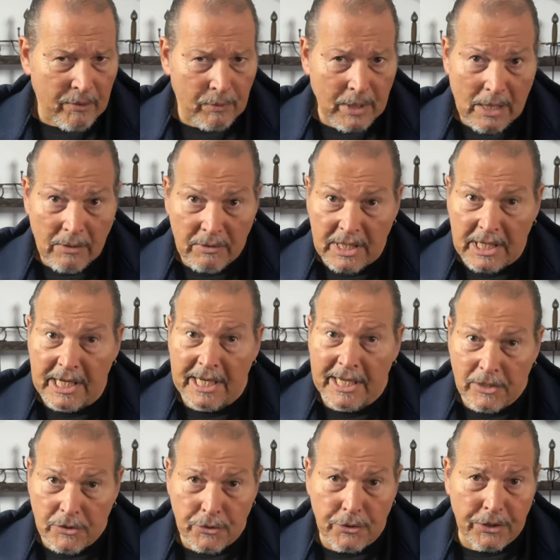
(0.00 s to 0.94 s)
without getting
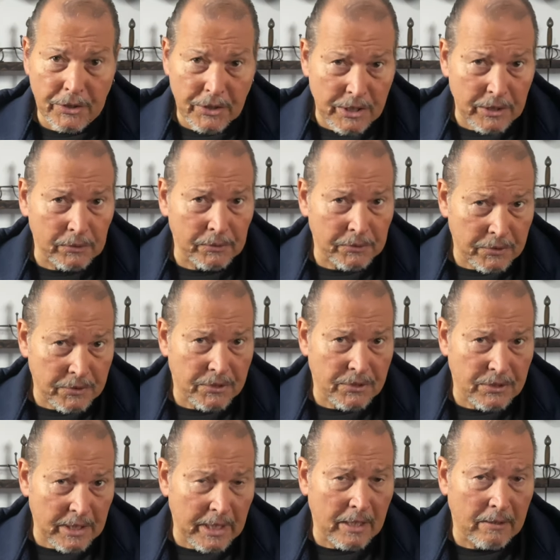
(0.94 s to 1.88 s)
injured or killed
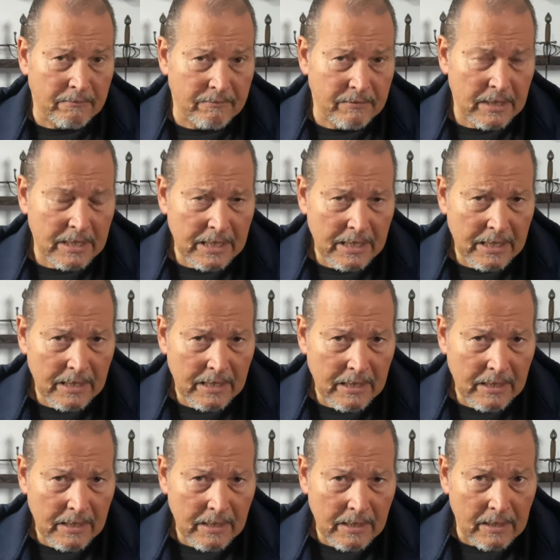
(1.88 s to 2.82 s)
yourself.
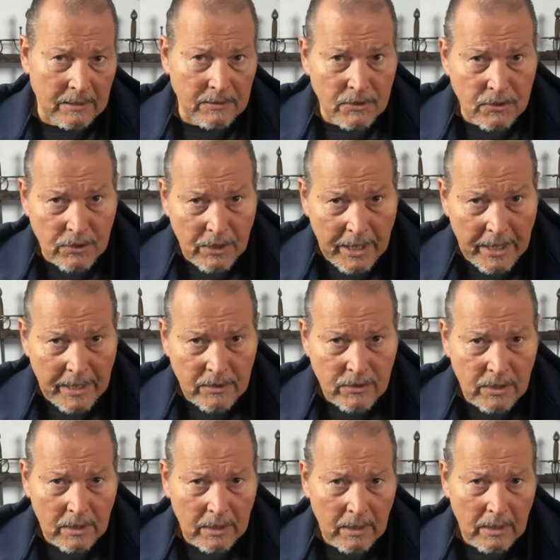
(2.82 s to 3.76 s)
On stage,
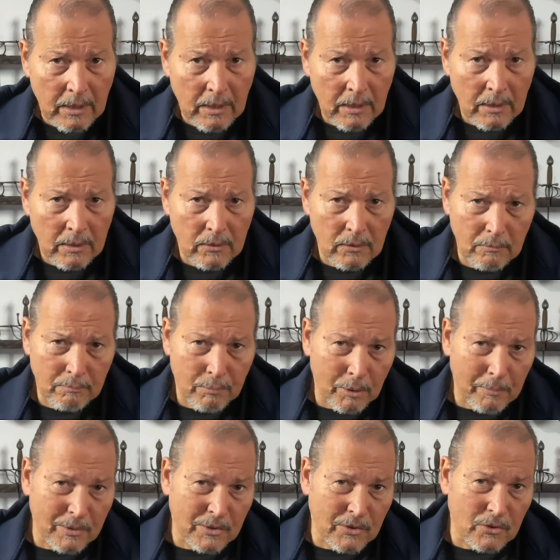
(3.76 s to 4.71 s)
your
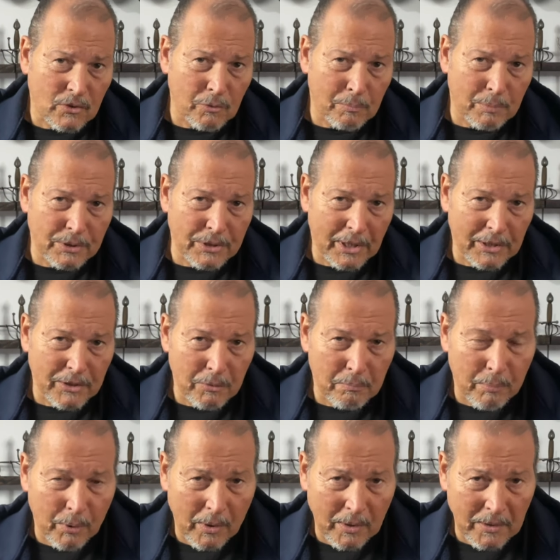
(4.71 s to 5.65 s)
purpose is to protect your
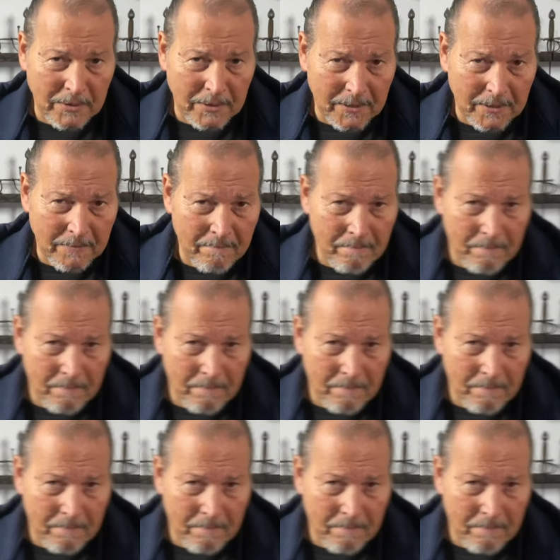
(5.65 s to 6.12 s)
partner.